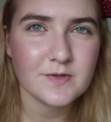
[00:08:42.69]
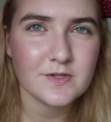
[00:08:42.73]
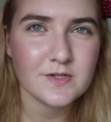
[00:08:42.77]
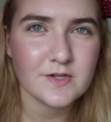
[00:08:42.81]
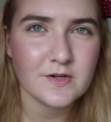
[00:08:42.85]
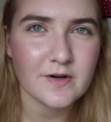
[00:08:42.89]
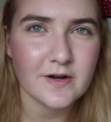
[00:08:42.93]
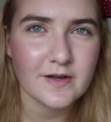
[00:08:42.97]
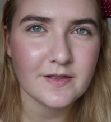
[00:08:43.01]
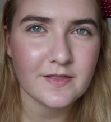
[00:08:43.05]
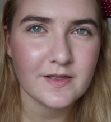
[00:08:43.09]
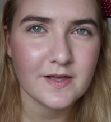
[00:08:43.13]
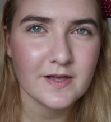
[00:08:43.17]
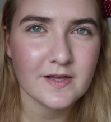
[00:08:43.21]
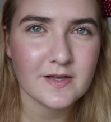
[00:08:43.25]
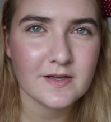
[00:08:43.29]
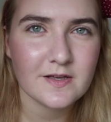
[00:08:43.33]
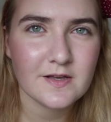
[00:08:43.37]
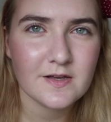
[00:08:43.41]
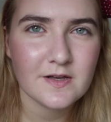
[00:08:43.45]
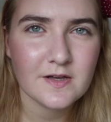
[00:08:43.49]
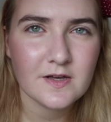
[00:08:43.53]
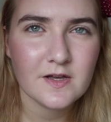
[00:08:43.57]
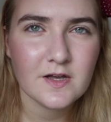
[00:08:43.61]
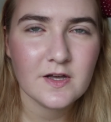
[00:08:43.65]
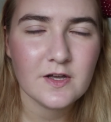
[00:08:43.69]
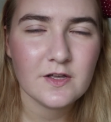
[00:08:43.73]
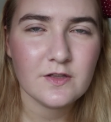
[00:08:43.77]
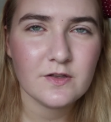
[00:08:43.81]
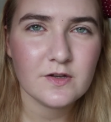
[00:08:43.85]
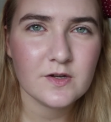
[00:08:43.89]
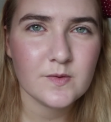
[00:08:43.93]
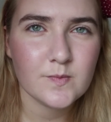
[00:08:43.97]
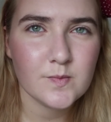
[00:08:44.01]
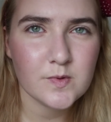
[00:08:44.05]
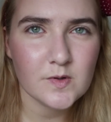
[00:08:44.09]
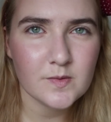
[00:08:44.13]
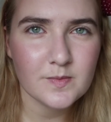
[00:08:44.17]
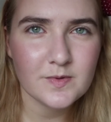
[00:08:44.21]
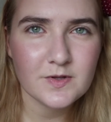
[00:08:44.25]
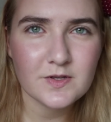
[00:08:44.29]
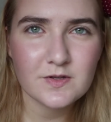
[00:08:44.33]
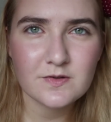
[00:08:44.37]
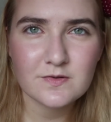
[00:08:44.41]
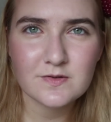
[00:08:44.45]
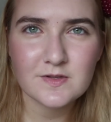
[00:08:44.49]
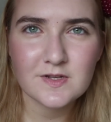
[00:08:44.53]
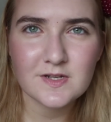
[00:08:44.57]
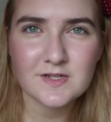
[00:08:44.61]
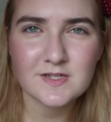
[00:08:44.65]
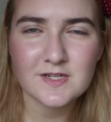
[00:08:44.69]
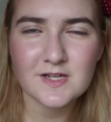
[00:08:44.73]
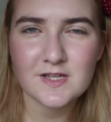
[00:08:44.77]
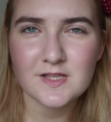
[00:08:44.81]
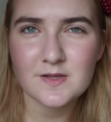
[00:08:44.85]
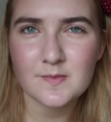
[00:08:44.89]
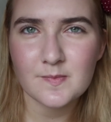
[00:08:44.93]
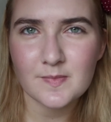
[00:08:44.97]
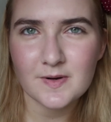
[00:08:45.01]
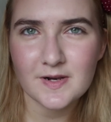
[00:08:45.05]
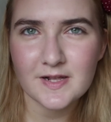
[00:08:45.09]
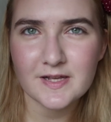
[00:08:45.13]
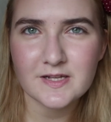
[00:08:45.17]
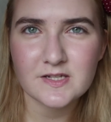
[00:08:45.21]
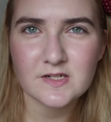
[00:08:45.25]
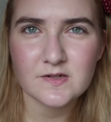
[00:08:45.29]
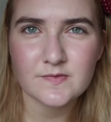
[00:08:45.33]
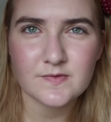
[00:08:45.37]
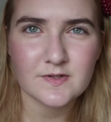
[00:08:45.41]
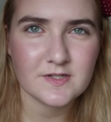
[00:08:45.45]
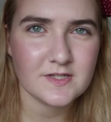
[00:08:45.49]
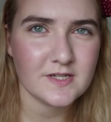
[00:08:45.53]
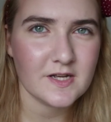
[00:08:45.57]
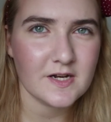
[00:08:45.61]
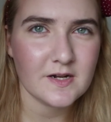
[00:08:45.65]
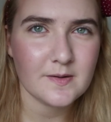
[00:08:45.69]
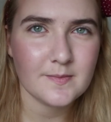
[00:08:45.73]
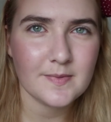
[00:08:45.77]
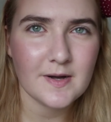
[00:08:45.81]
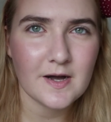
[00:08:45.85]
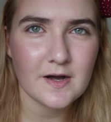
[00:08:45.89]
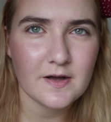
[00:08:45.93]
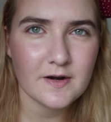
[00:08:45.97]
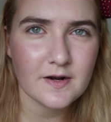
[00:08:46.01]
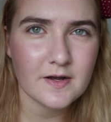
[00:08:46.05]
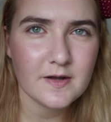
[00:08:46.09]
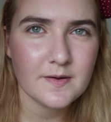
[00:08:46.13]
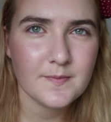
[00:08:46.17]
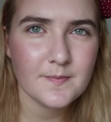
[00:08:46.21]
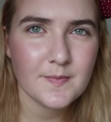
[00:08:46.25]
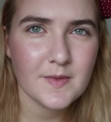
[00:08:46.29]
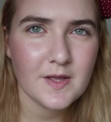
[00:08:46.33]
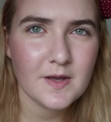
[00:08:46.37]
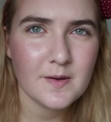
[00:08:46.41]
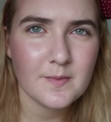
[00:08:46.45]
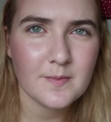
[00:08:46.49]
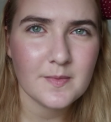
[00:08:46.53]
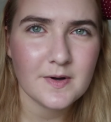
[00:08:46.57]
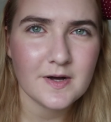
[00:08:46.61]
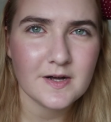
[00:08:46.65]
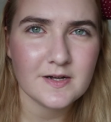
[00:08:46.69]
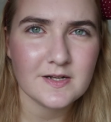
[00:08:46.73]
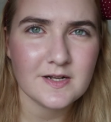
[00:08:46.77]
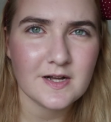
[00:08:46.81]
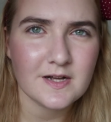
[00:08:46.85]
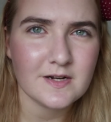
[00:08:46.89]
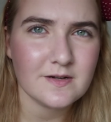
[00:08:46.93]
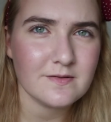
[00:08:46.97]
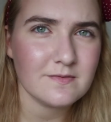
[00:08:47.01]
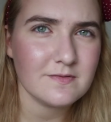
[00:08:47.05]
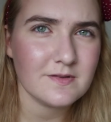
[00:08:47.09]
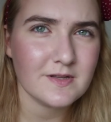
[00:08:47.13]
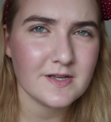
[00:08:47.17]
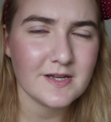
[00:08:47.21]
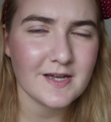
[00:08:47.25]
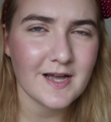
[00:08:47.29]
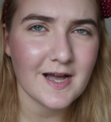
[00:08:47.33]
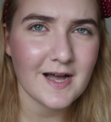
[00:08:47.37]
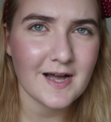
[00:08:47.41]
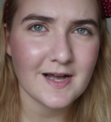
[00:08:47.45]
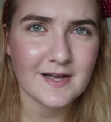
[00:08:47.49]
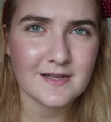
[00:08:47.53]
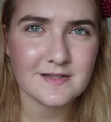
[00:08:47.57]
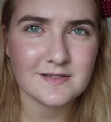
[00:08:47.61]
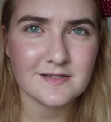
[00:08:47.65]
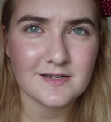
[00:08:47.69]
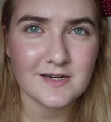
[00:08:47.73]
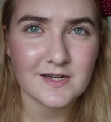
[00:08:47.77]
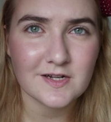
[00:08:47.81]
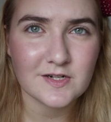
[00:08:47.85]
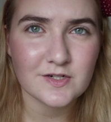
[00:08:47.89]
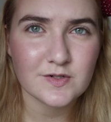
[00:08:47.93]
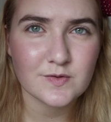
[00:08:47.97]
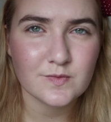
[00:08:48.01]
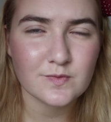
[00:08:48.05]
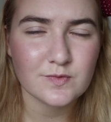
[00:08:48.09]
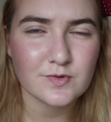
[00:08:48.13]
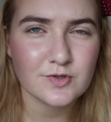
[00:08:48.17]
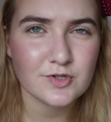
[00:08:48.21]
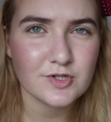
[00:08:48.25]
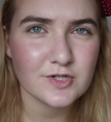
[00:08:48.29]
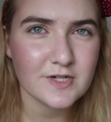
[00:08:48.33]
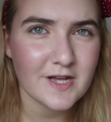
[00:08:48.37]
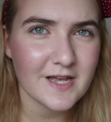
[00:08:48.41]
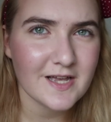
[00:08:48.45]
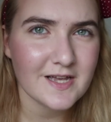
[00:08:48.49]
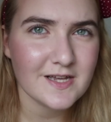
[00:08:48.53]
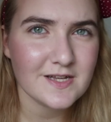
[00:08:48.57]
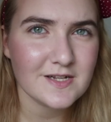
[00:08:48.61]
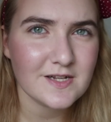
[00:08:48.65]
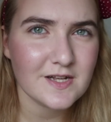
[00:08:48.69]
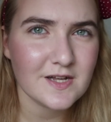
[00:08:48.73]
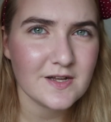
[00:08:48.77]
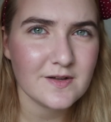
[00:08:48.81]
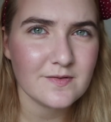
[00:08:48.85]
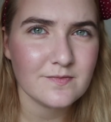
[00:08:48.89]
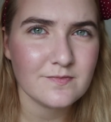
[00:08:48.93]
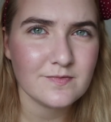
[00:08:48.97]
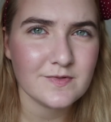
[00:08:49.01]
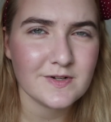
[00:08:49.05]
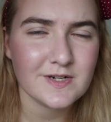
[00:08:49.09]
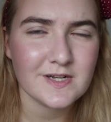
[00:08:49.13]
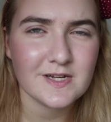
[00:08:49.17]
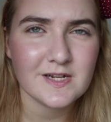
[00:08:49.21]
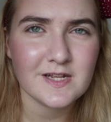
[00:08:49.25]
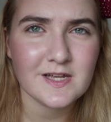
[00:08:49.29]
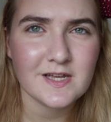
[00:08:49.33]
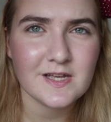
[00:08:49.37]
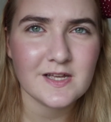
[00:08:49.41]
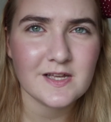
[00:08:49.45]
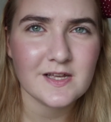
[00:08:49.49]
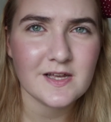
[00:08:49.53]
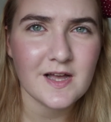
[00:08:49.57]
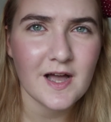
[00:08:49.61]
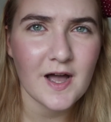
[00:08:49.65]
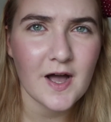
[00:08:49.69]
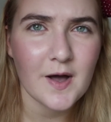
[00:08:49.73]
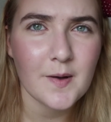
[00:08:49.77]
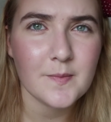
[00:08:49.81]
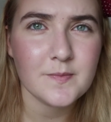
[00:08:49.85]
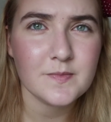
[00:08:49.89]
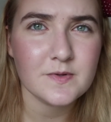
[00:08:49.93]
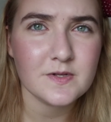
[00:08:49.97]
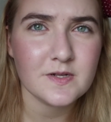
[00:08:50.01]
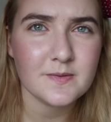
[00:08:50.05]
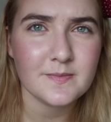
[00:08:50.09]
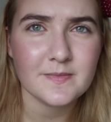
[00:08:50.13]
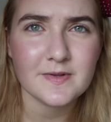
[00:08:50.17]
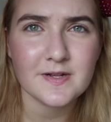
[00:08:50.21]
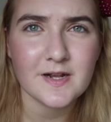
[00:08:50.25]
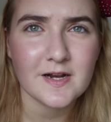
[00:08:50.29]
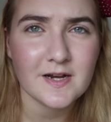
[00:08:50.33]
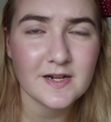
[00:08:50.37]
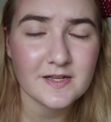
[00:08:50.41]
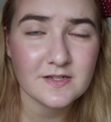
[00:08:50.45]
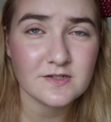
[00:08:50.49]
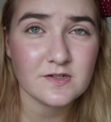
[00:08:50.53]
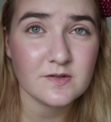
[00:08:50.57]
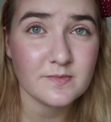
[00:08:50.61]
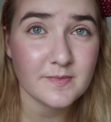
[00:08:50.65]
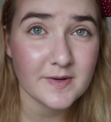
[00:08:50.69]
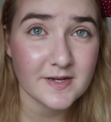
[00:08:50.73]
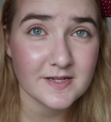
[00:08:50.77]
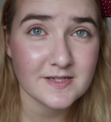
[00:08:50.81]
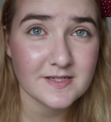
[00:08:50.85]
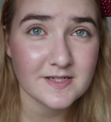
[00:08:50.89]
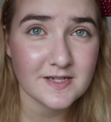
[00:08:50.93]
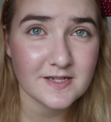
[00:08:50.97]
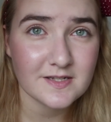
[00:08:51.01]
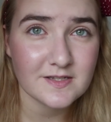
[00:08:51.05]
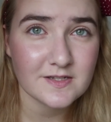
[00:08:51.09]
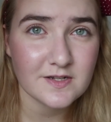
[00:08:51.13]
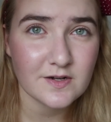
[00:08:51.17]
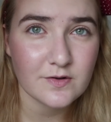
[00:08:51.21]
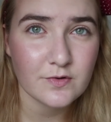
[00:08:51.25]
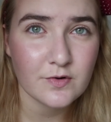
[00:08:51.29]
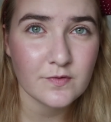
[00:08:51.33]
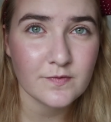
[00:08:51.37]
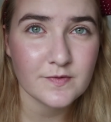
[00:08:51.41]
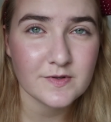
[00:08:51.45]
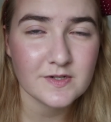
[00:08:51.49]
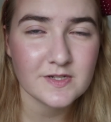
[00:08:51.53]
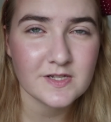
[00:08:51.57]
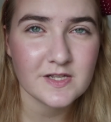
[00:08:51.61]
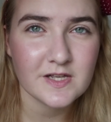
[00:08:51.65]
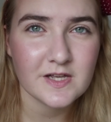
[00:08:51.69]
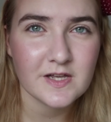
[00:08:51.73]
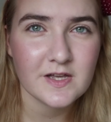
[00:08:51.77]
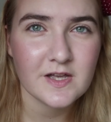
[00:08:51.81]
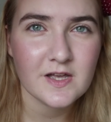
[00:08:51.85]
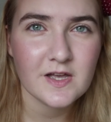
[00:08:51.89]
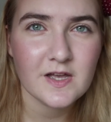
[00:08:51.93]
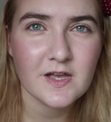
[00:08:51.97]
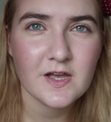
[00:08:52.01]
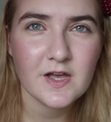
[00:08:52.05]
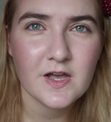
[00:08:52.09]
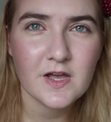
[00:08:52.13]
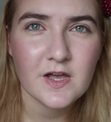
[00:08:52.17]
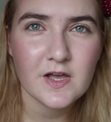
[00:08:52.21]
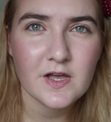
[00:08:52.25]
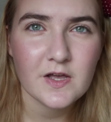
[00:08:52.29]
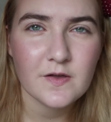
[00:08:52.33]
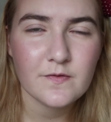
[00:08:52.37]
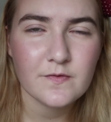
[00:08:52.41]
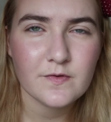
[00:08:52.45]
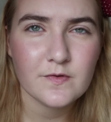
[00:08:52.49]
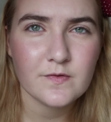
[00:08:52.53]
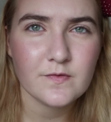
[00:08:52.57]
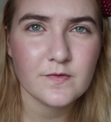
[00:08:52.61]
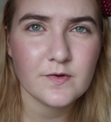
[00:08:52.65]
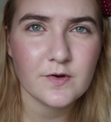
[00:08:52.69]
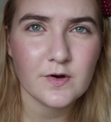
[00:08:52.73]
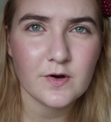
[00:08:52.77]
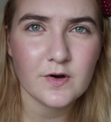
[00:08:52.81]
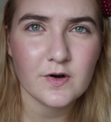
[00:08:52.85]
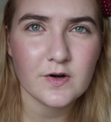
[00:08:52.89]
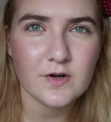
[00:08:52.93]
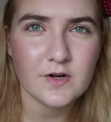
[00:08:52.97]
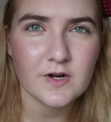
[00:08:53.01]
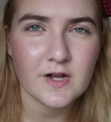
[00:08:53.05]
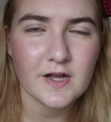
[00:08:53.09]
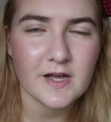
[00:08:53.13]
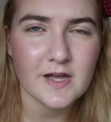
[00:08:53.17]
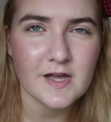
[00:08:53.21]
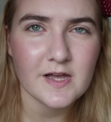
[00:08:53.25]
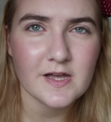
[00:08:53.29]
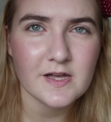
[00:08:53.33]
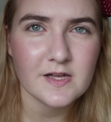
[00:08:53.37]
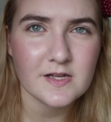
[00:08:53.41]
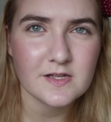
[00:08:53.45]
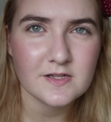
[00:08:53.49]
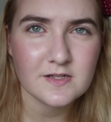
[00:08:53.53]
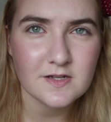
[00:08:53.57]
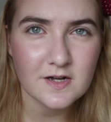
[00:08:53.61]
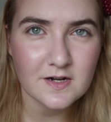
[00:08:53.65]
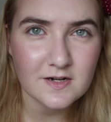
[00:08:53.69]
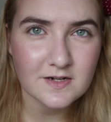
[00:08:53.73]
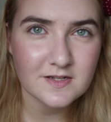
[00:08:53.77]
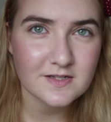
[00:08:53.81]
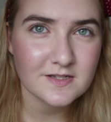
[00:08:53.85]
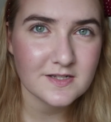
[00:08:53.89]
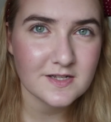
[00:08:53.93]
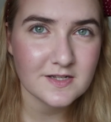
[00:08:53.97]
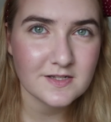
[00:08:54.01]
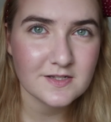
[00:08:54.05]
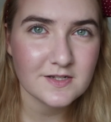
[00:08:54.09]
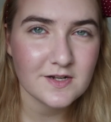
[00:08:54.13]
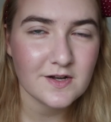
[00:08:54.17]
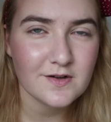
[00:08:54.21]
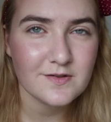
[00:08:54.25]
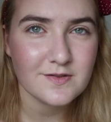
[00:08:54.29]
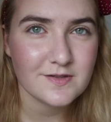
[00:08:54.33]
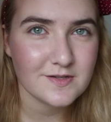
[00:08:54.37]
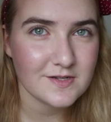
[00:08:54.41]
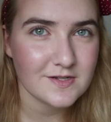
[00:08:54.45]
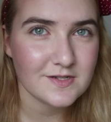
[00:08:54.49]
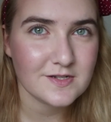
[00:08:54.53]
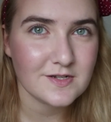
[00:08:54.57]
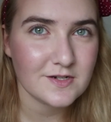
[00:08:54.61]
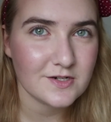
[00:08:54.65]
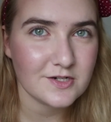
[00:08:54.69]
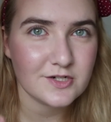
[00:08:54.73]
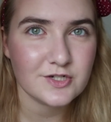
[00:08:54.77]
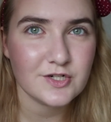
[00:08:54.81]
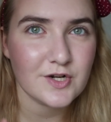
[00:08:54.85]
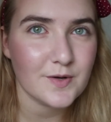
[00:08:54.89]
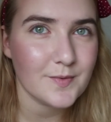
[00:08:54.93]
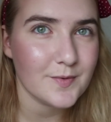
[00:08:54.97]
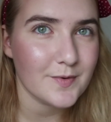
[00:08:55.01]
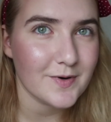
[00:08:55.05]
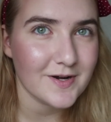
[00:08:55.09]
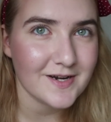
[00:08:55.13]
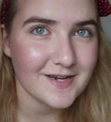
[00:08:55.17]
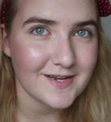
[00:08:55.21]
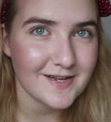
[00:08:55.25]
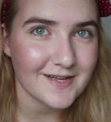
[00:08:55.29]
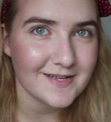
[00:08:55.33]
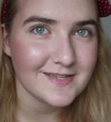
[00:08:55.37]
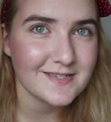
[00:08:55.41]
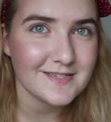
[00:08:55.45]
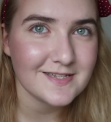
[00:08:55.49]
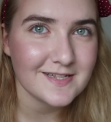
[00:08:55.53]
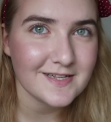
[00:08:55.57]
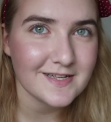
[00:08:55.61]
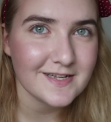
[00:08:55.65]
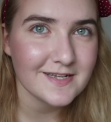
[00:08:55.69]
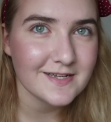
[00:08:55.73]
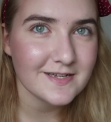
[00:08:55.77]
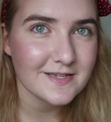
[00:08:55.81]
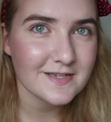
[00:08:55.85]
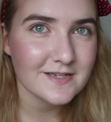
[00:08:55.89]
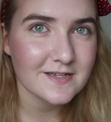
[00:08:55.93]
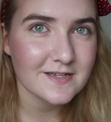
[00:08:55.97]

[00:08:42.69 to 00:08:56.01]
So I think you could probably use this in the place of a setting powder, but I don't think as an actual shade it really helps. I mean, at least on my skin tone. Obviously, if you've got a darker skin tone, this is going to show up quite nicely.